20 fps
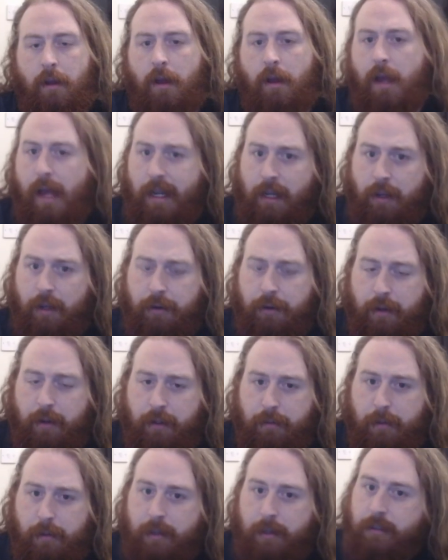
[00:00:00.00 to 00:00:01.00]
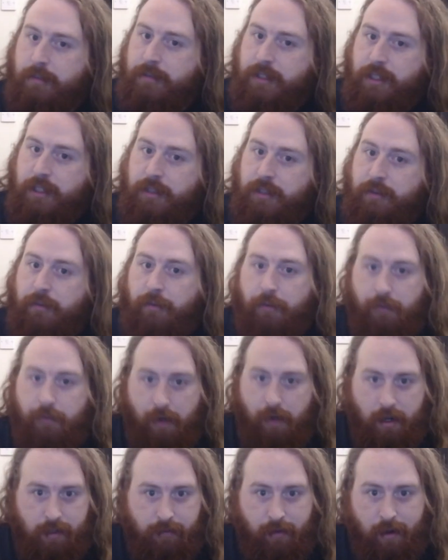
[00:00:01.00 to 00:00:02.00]
Hello and welcome to
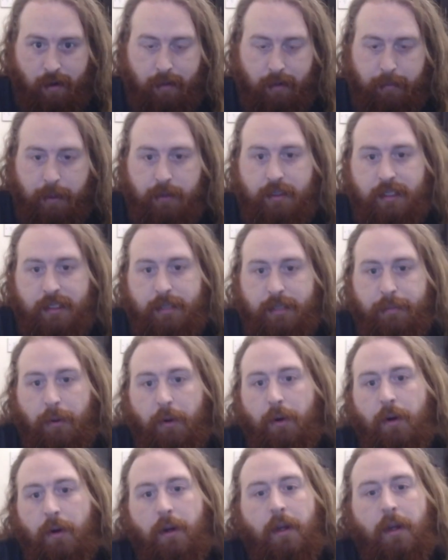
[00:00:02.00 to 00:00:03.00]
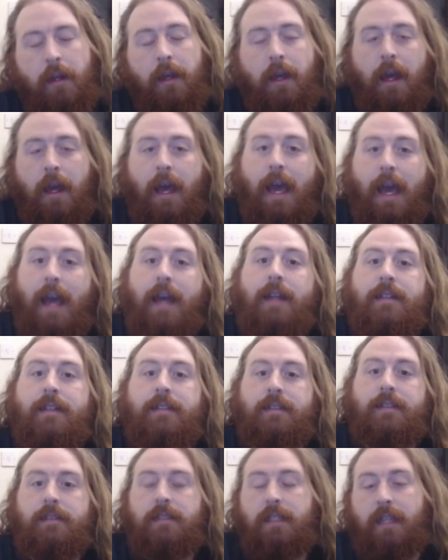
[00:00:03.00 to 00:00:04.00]
Frontrunner Motorsport. And
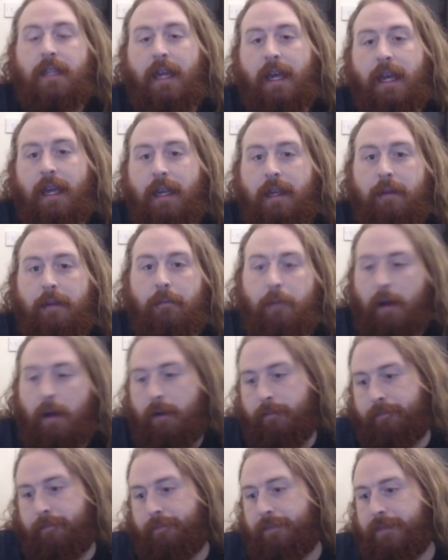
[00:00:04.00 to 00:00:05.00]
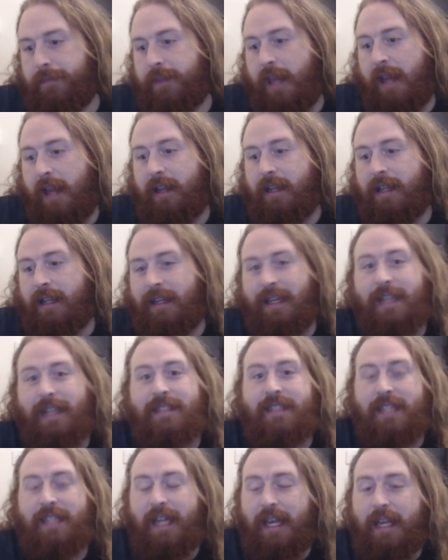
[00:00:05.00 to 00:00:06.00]
today, well, technically
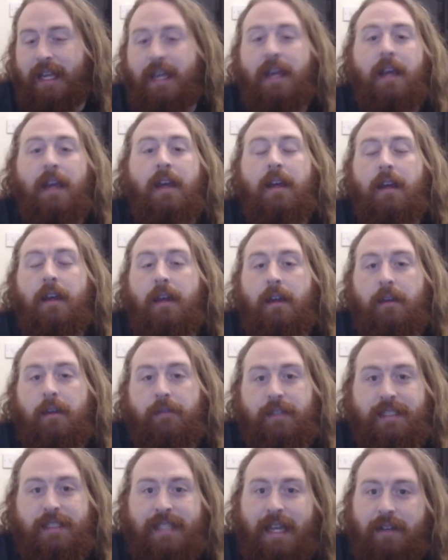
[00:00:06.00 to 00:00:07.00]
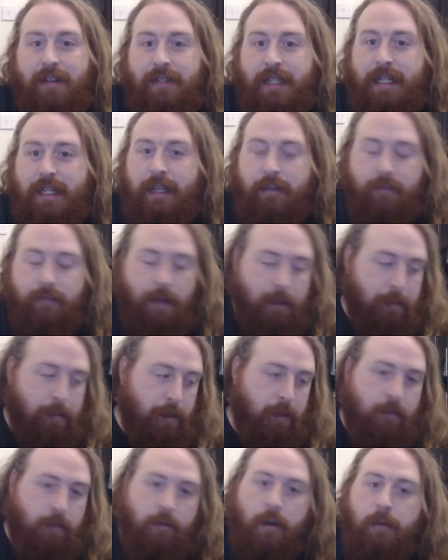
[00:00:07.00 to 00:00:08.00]
yesterday, the Saudi
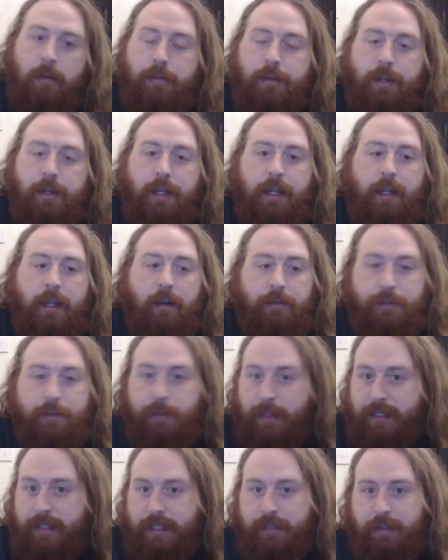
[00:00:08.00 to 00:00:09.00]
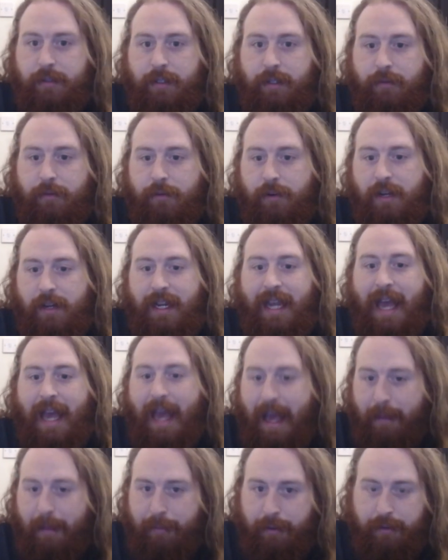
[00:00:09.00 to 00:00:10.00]
Arabian Grand Prix of 2023
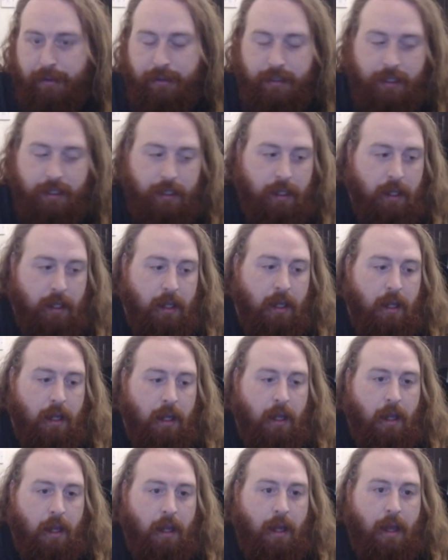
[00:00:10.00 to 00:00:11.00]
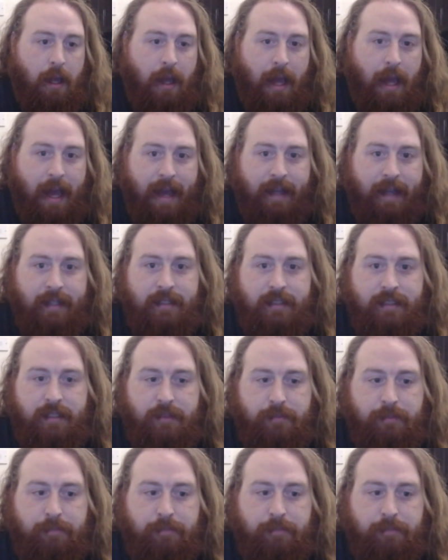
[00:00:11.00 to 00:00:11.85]
happened, and